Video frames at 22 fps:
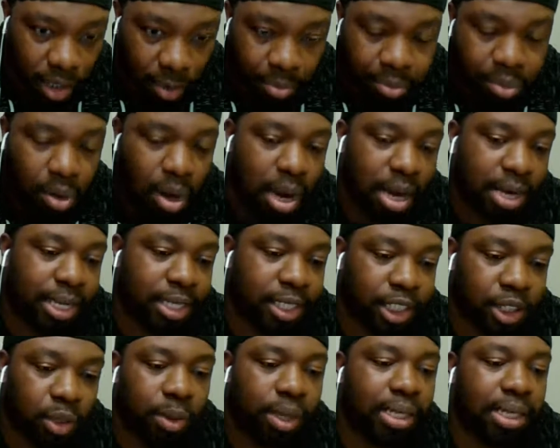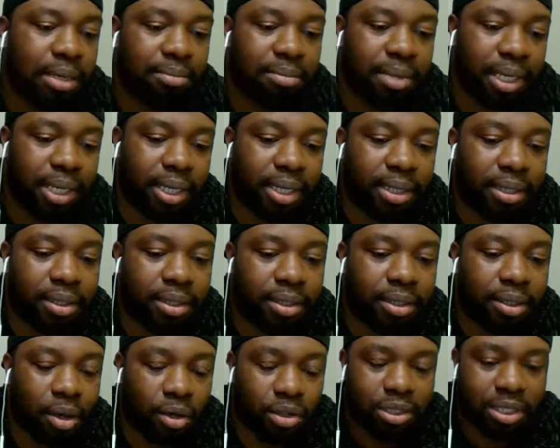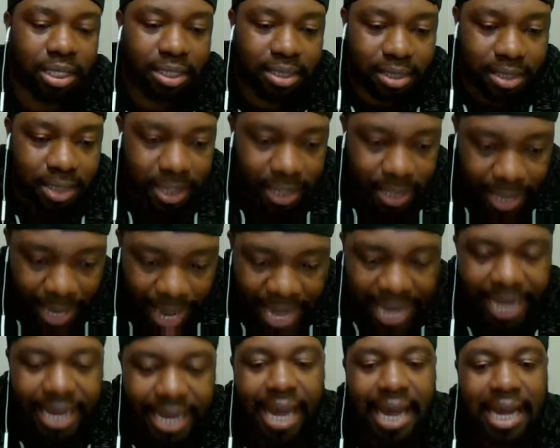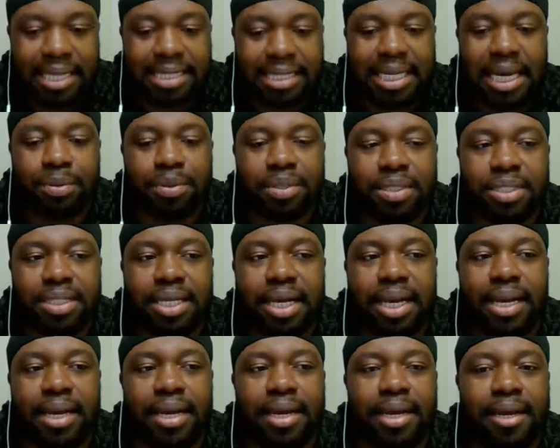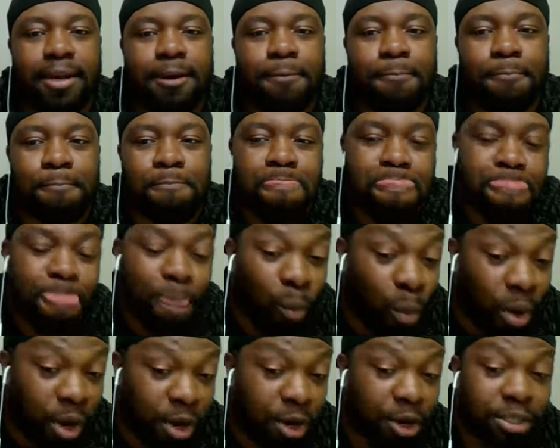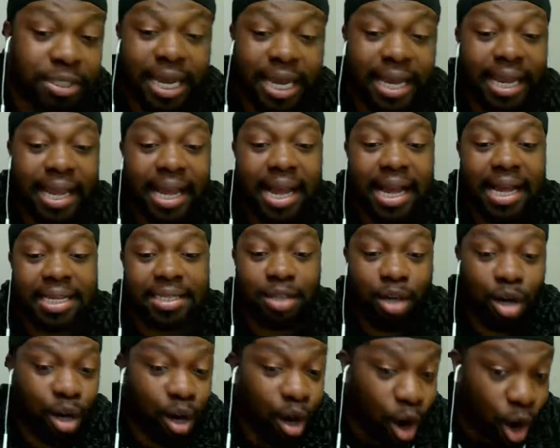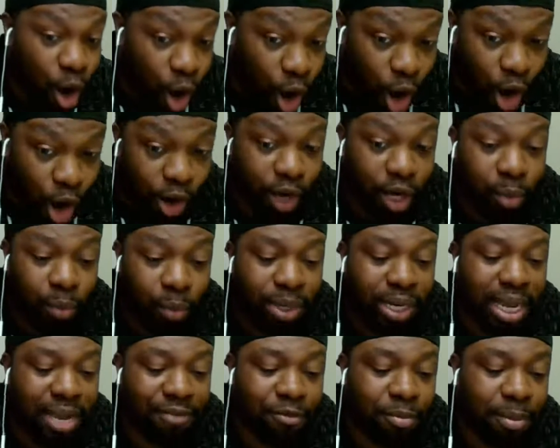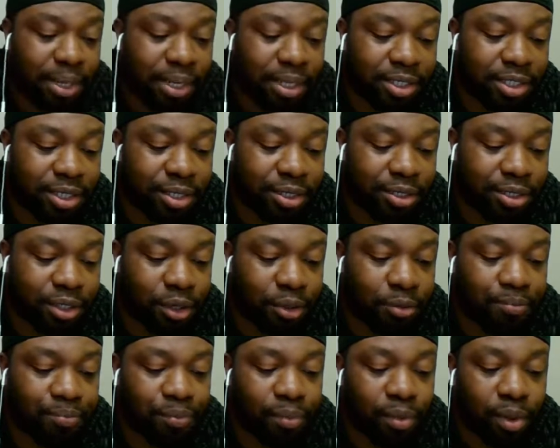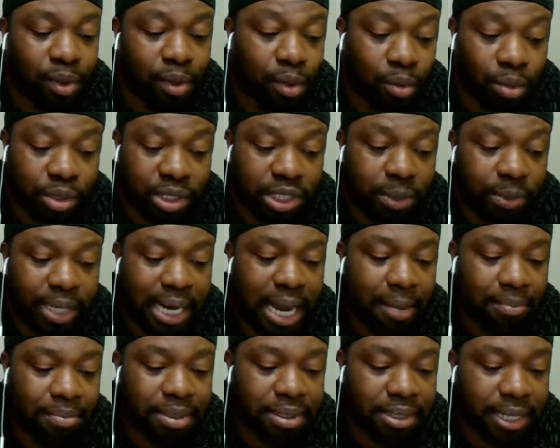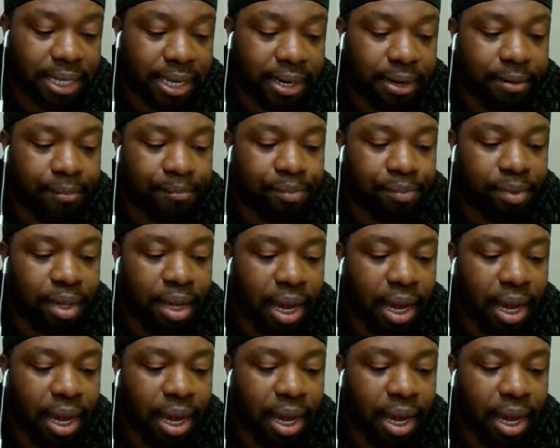LeBron, and Joel Embiid. Those are the 8 guys I would say. One of those 8 guys are going to win the MVP this year. So we'll see what happens there.